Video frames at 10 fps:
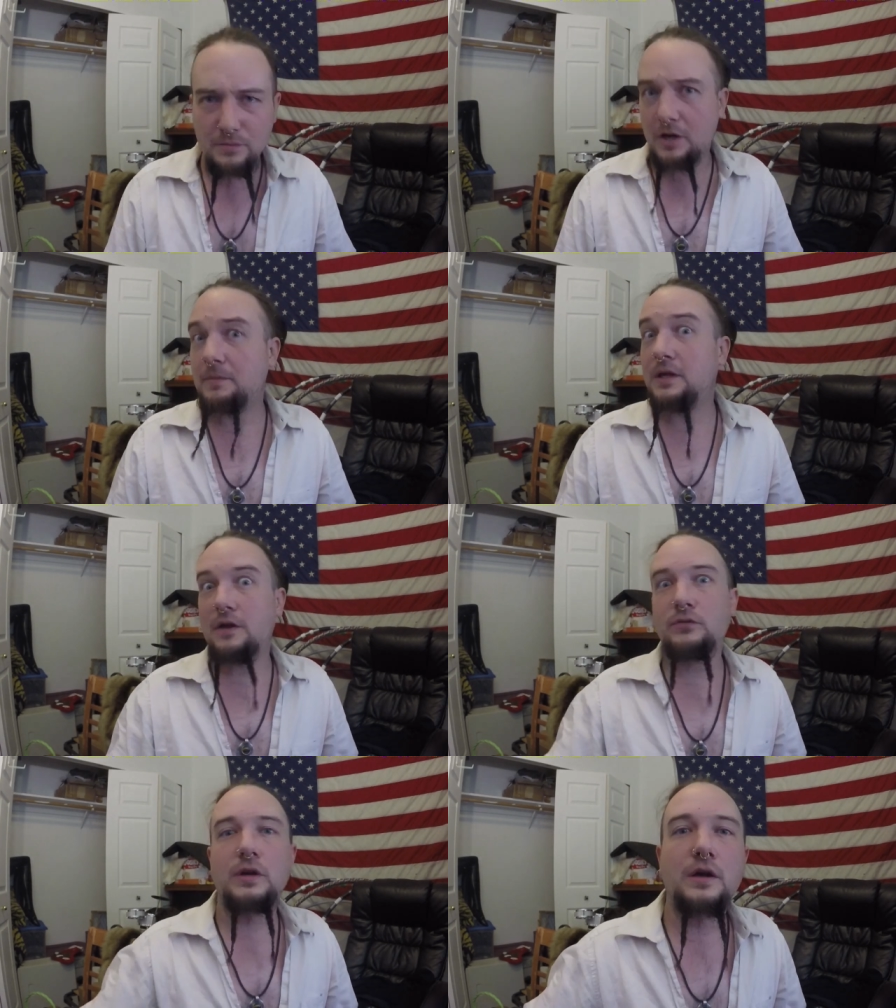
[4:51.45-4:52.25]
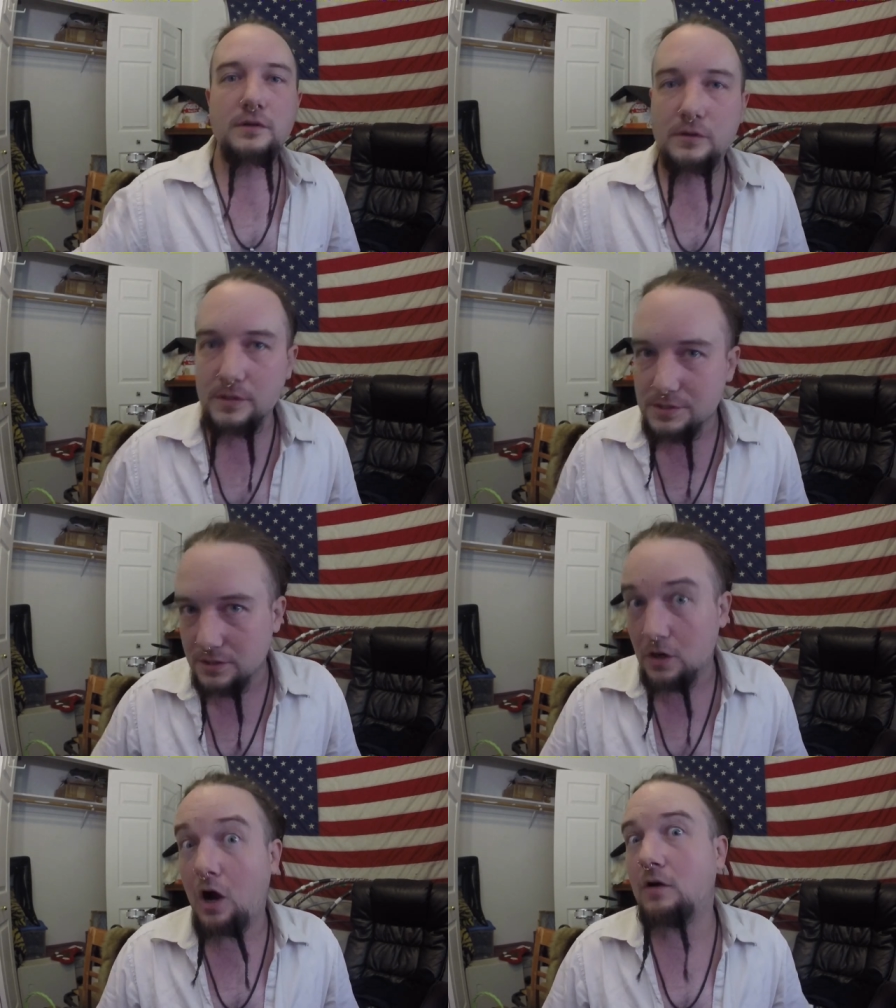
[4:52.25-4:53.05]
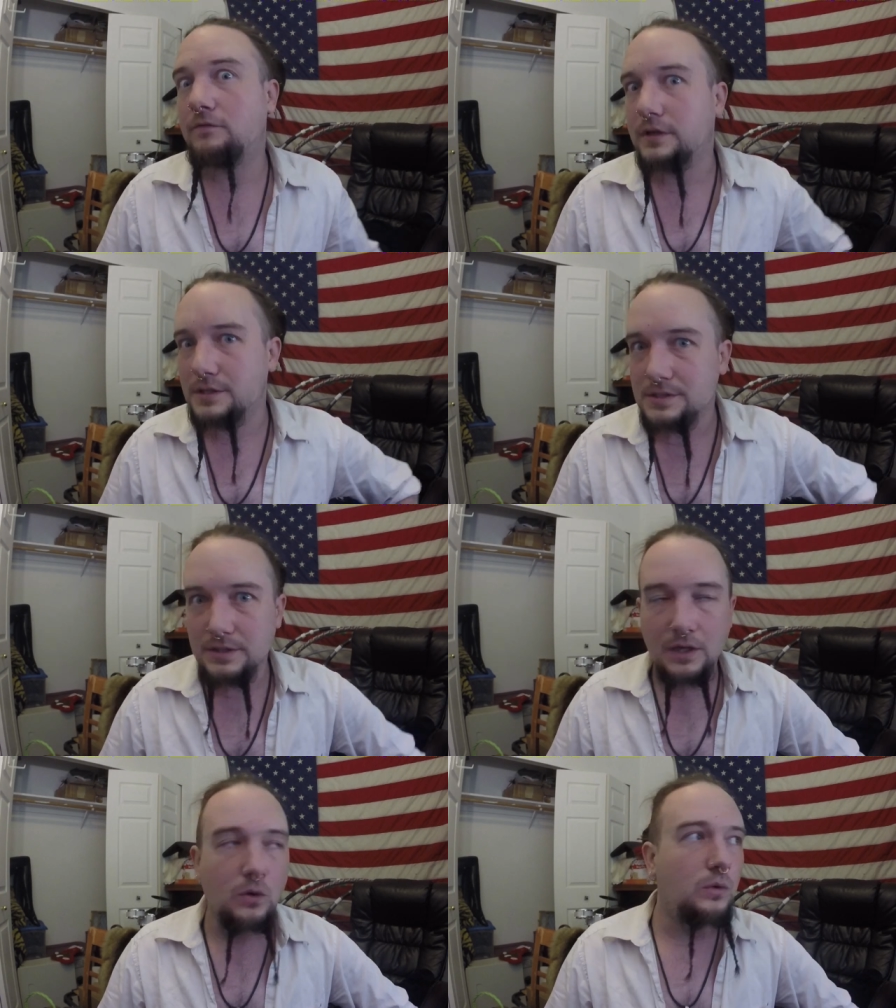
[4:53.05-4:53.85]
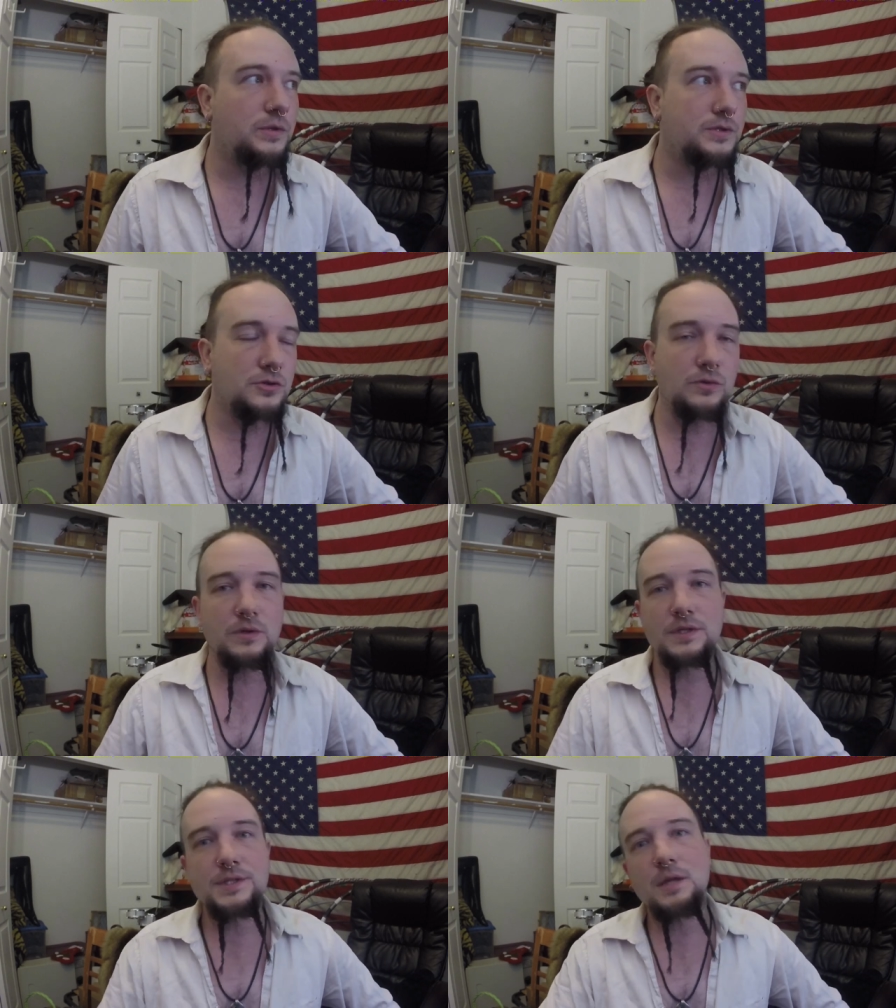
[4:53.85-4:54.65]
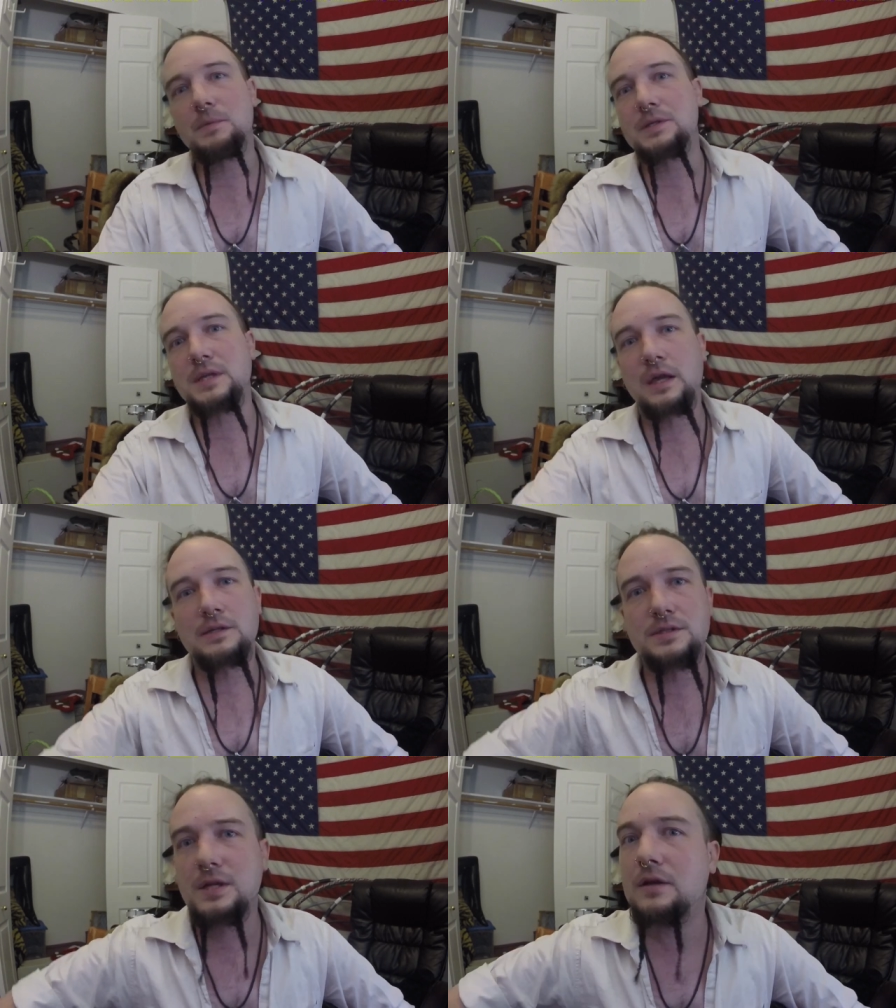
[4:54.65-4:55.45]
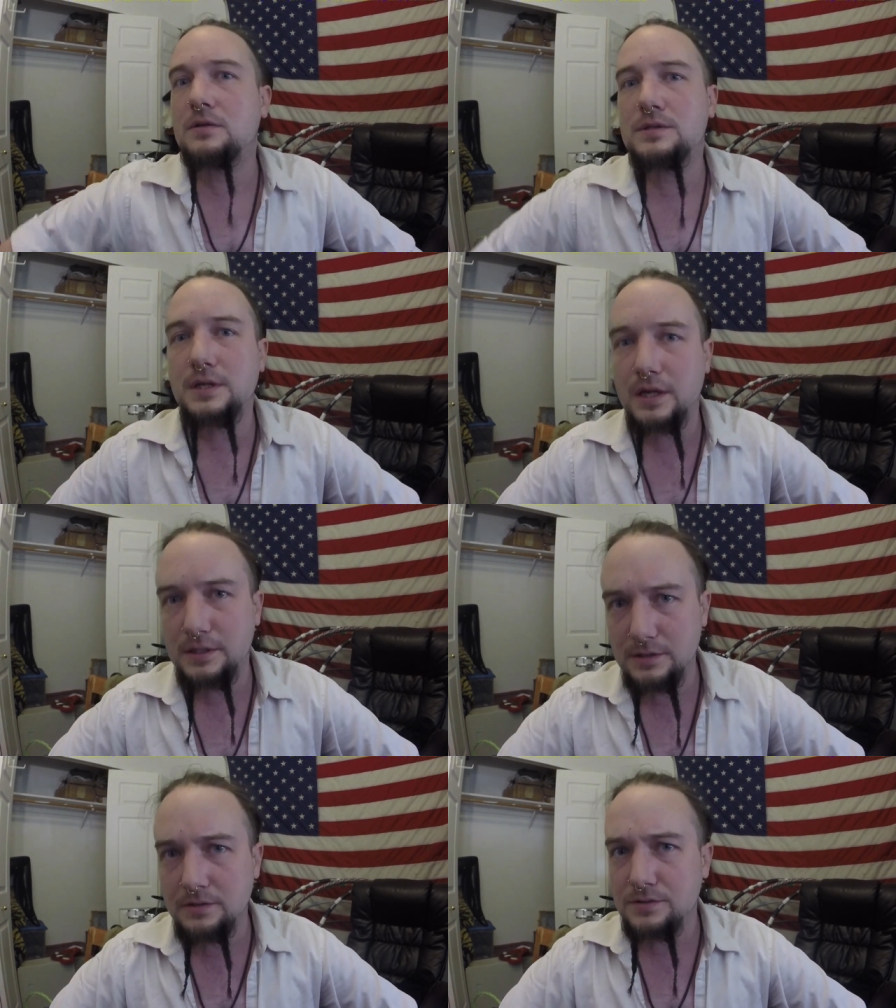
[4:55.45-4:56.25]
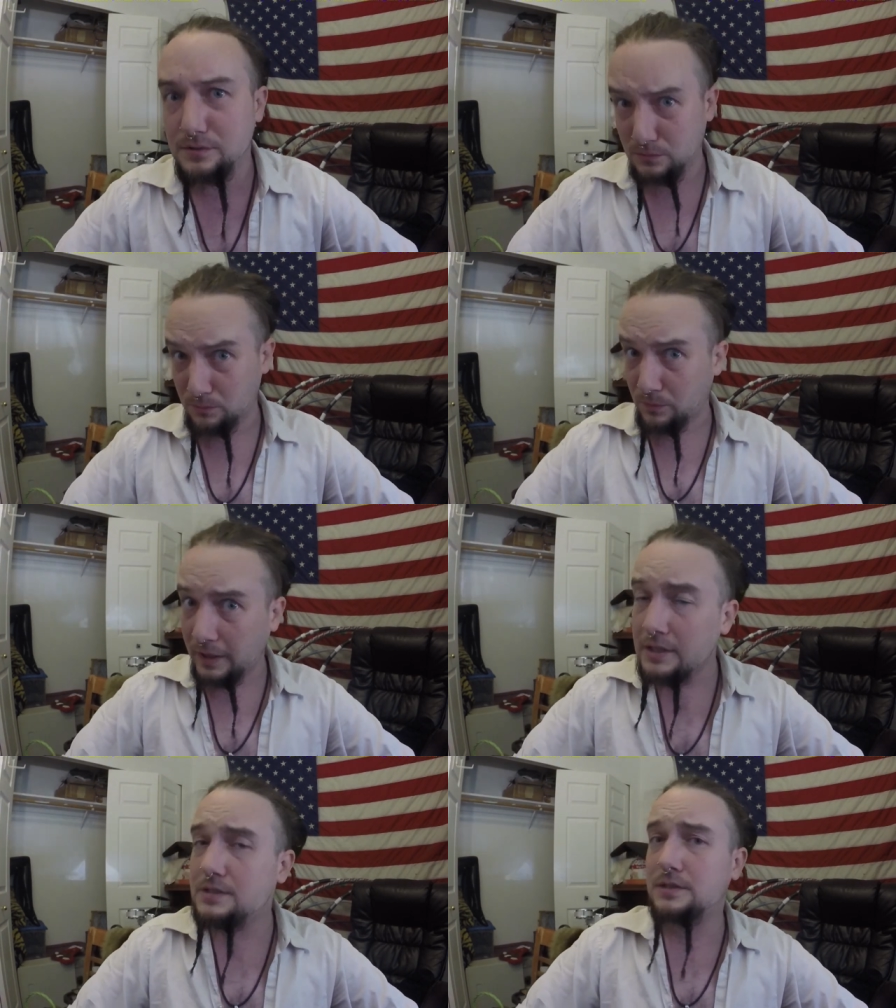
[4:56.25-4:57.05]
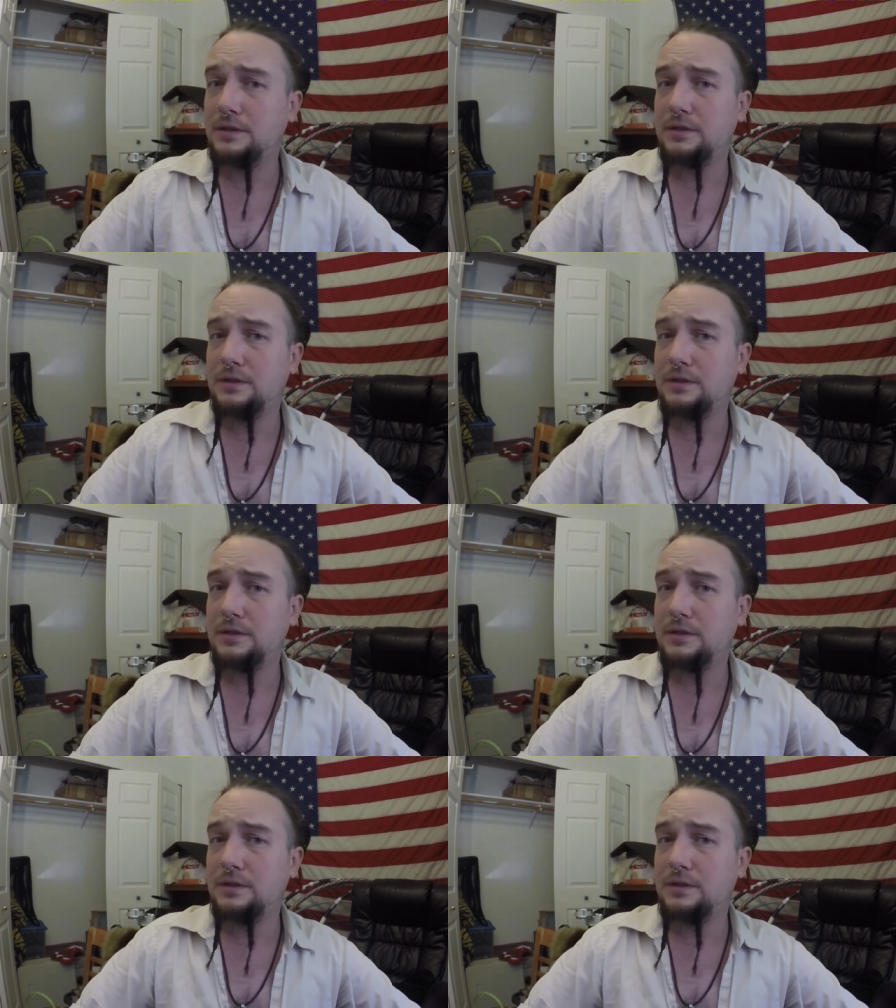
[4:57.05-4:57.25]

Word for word: But I mean, every other Christian, obviously, holds true to the same exact standards and ideals, right?